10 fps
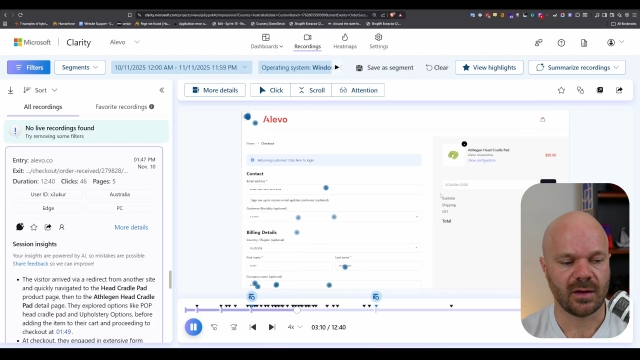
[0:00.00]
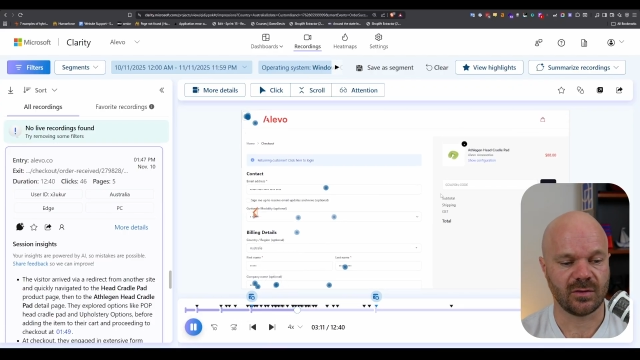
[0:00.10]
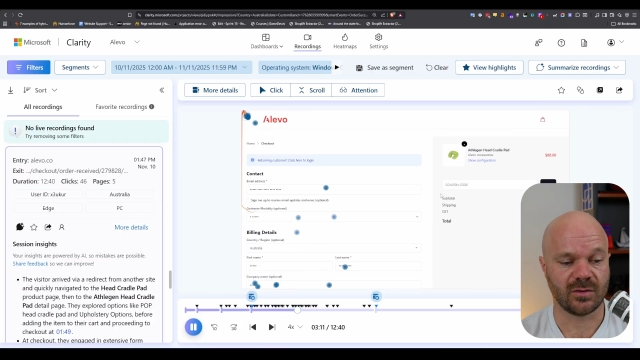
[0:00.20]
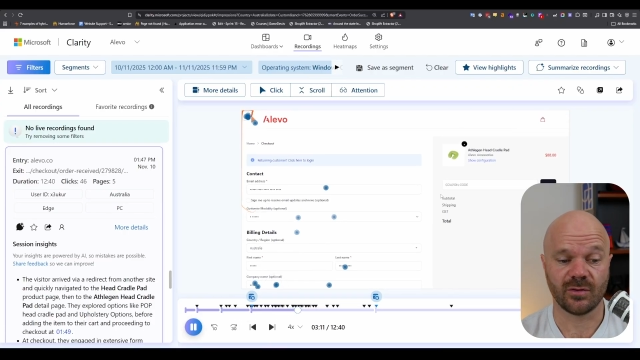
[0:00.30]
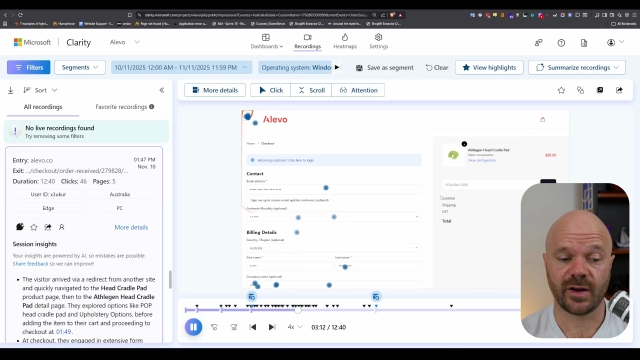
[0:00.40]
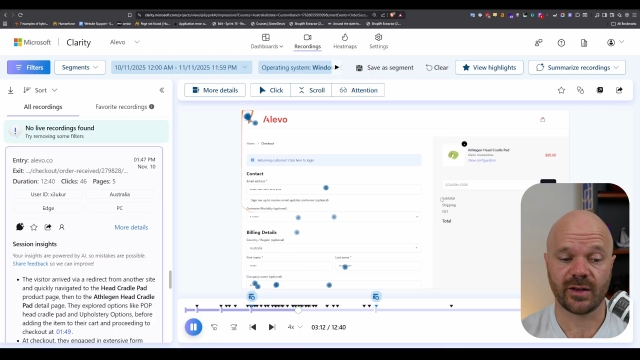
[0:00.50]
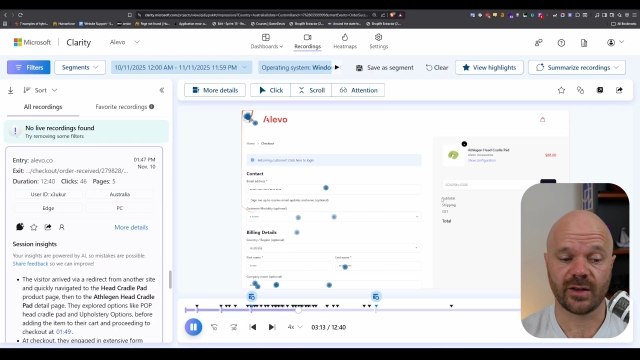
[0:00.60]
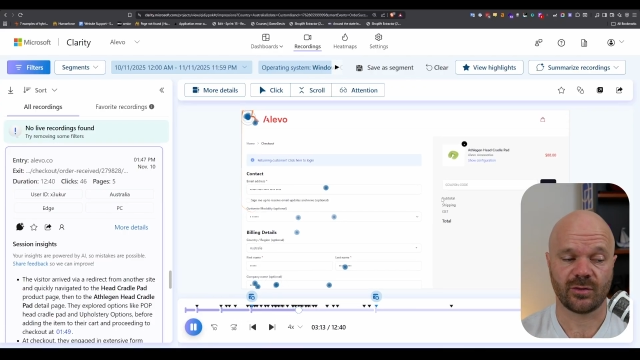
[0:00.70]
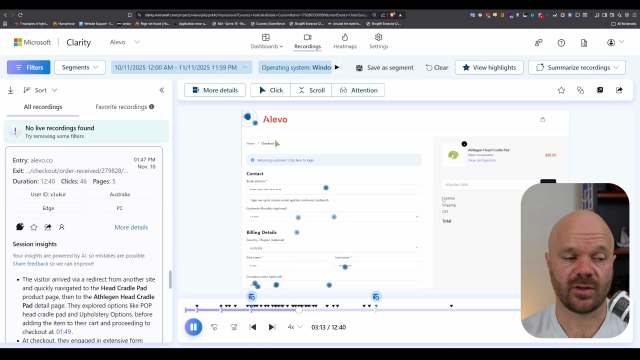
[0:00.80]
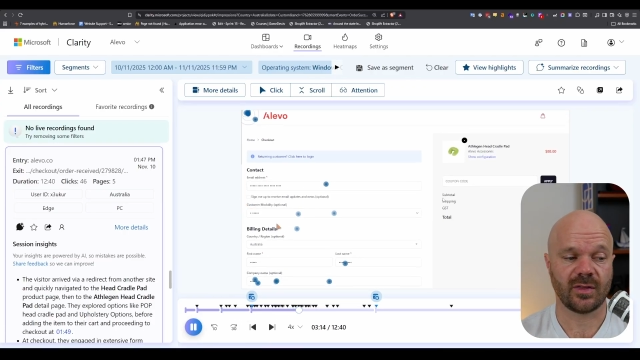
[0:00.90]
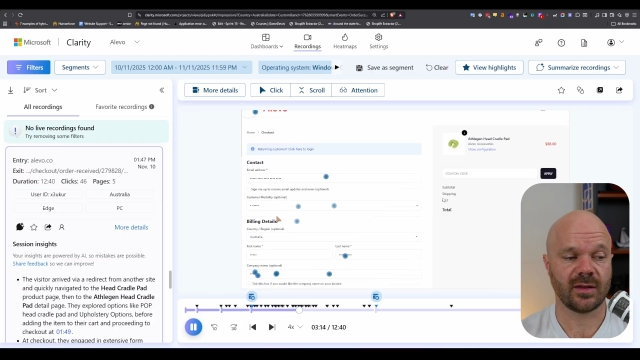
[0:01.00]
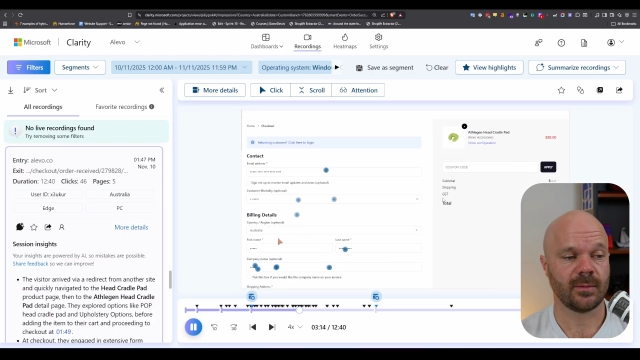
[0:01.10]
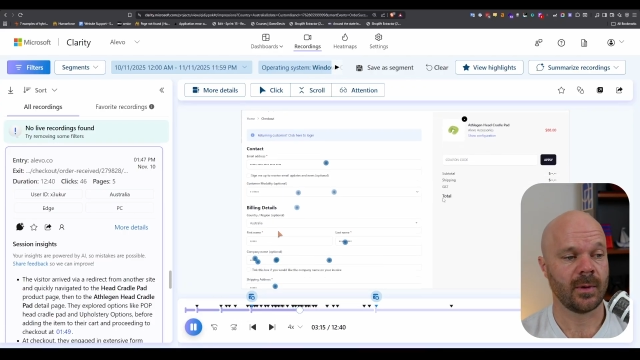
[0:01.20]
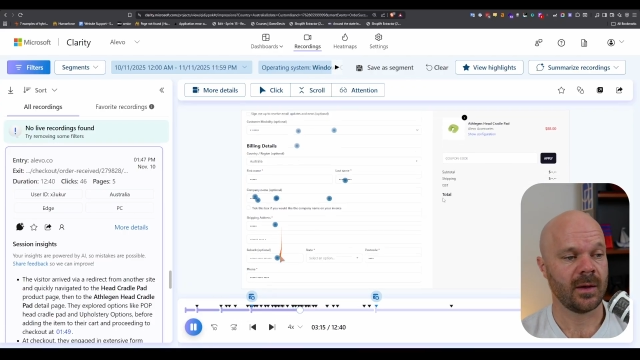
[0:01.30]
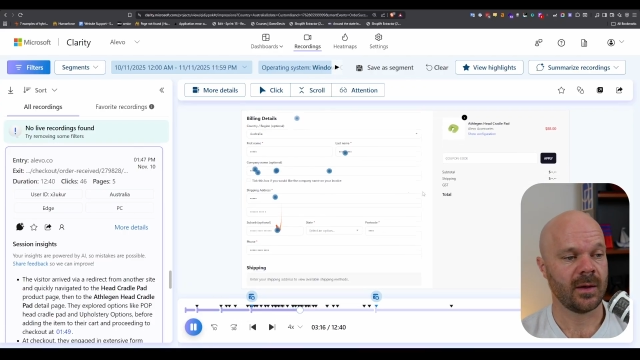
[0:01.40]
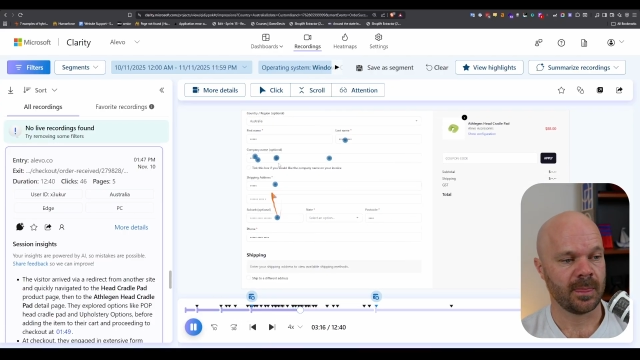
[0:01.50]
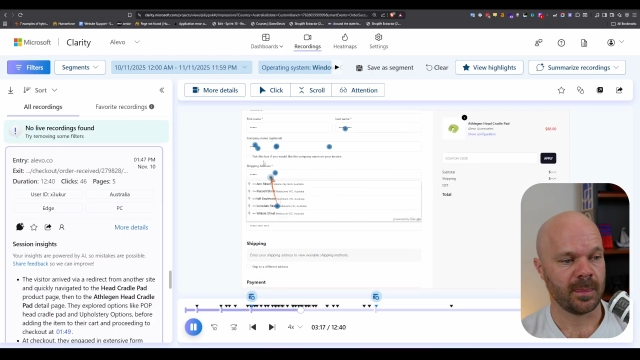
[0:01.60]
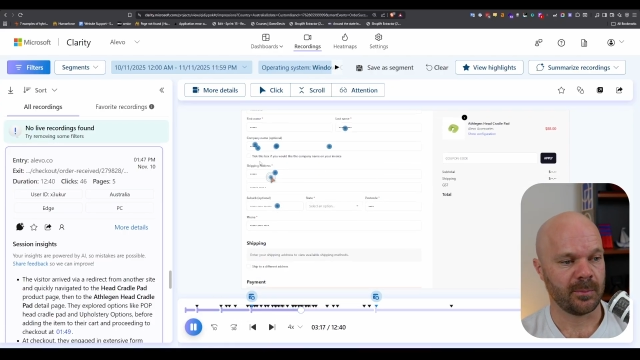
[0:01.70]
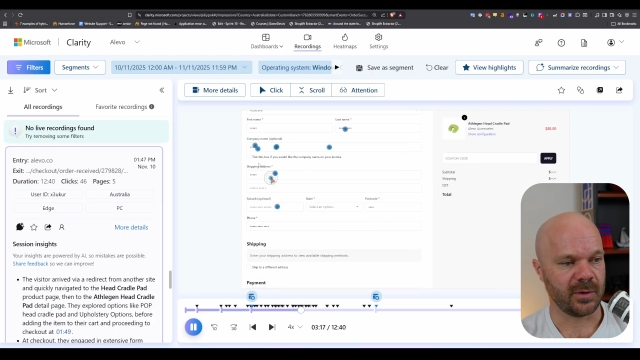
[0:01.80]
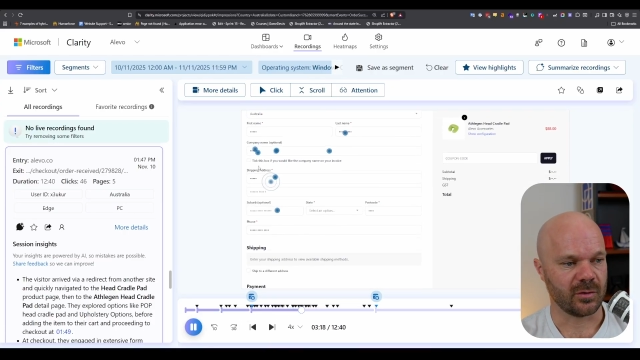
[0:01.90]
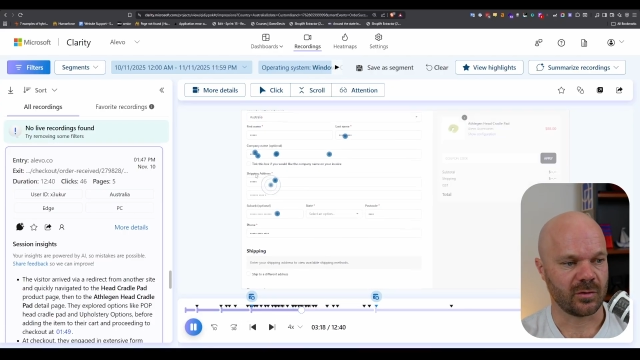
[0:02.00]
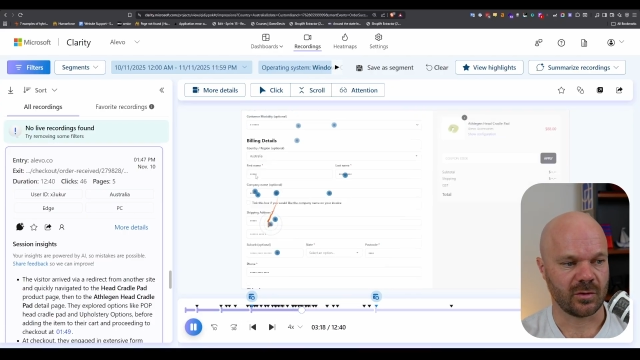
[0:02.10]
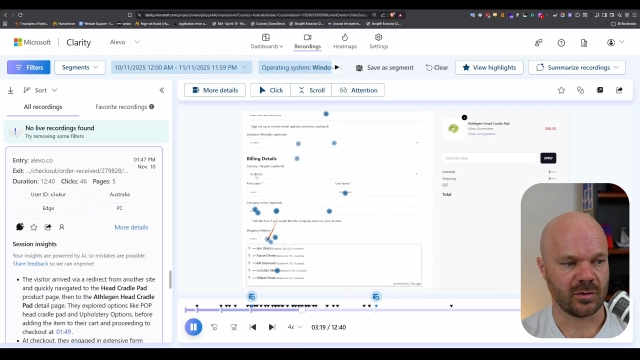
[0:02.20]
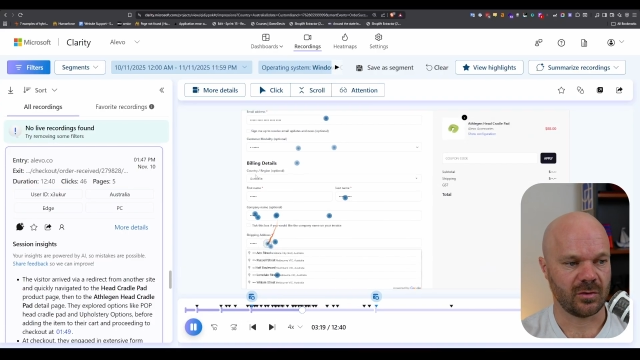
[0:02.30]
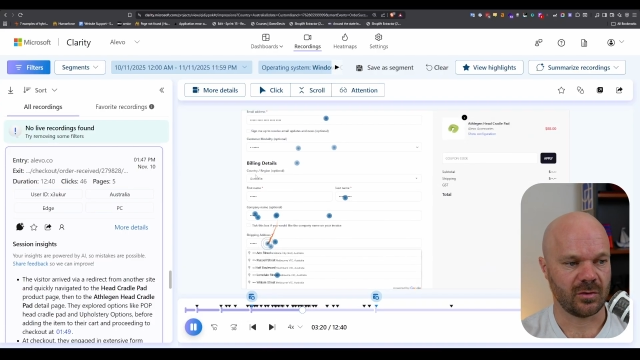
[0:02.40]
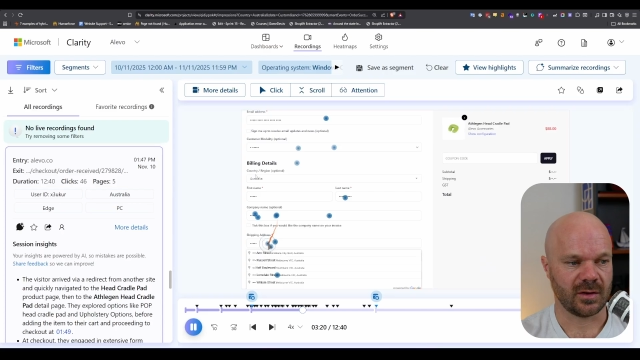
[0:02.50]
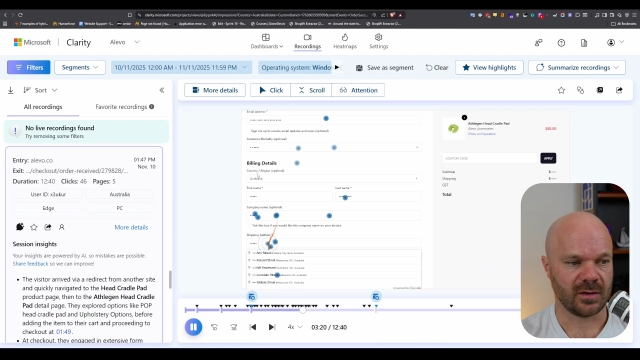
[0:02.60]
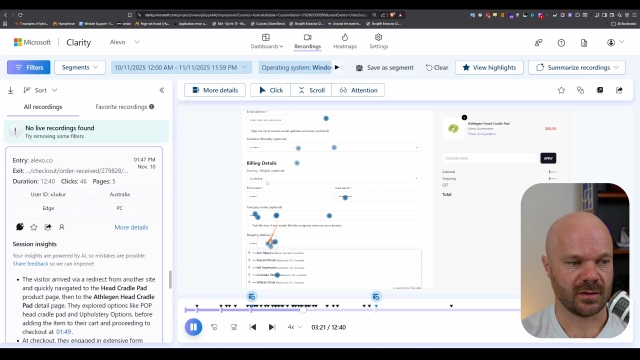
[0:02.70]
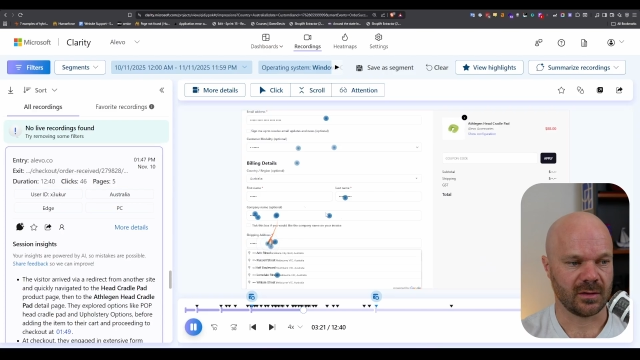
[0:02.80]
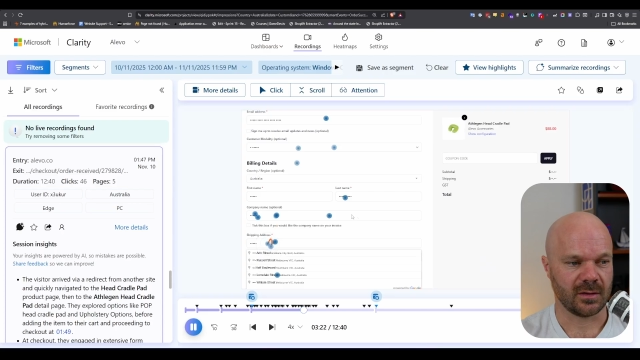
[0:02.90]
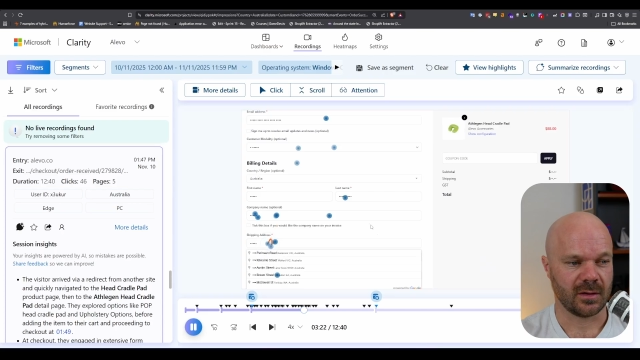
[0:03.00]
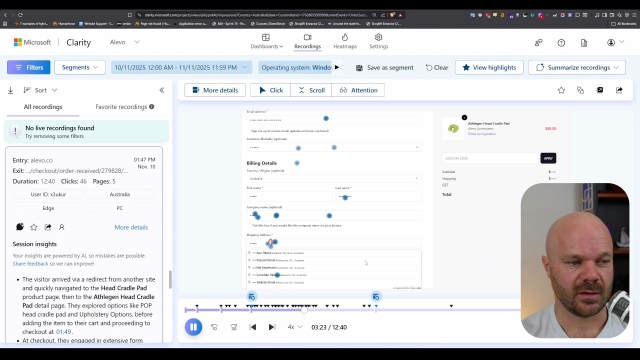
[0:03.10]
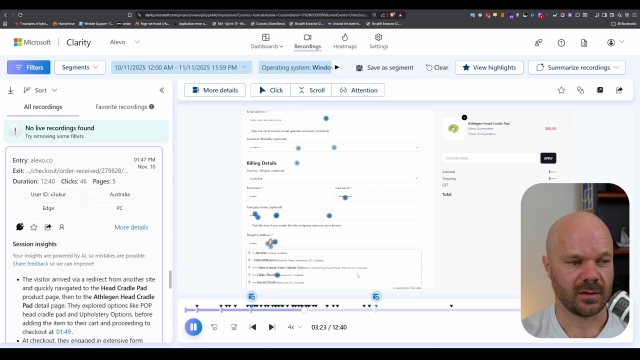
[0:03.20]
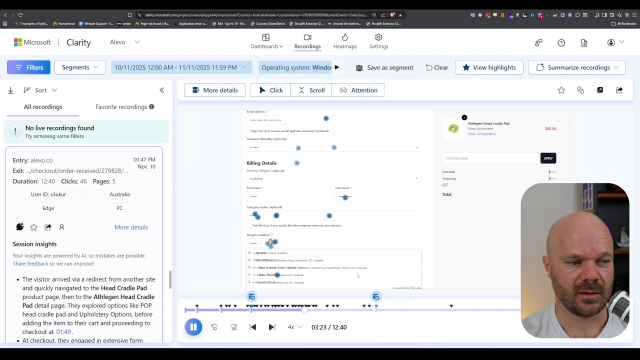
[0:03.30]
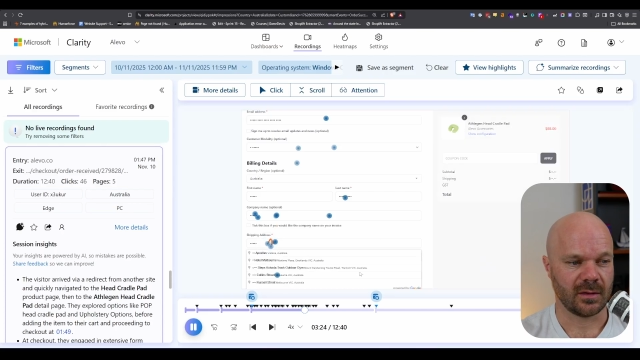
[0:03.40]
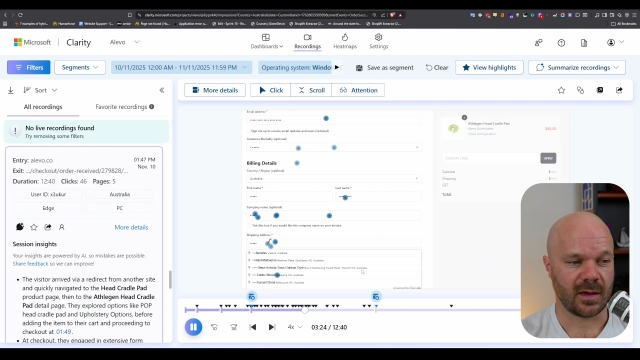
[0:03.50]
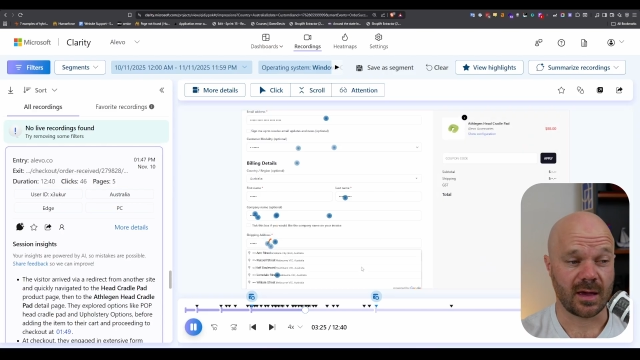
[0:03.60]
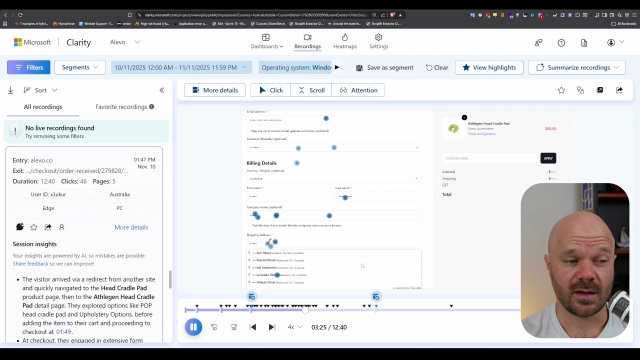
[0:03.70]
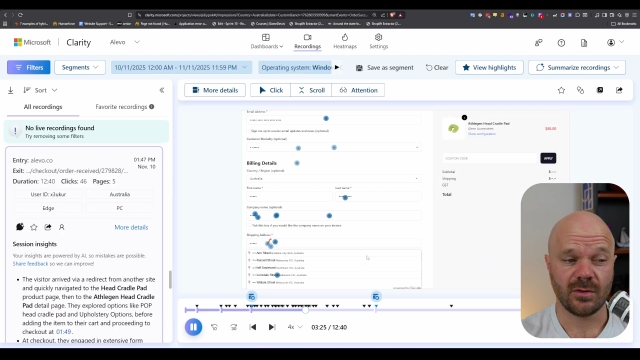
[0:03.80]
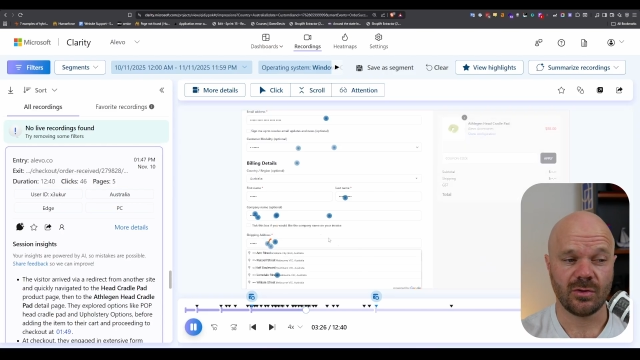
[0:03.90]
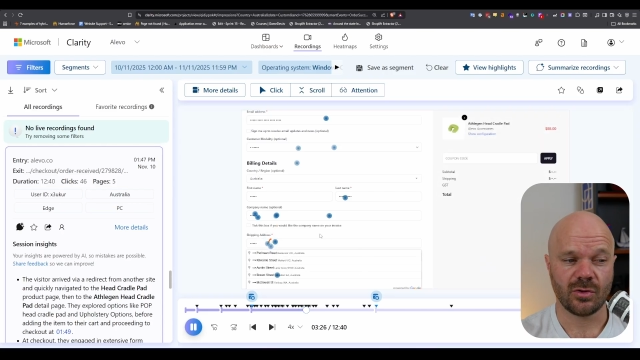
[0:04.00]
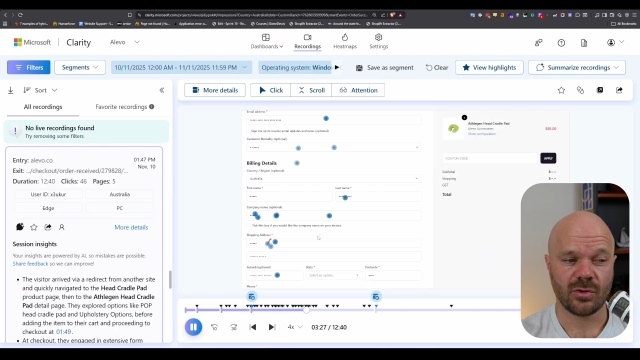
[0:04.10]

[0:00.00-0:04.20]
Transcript: device or something, but he's also using Edge.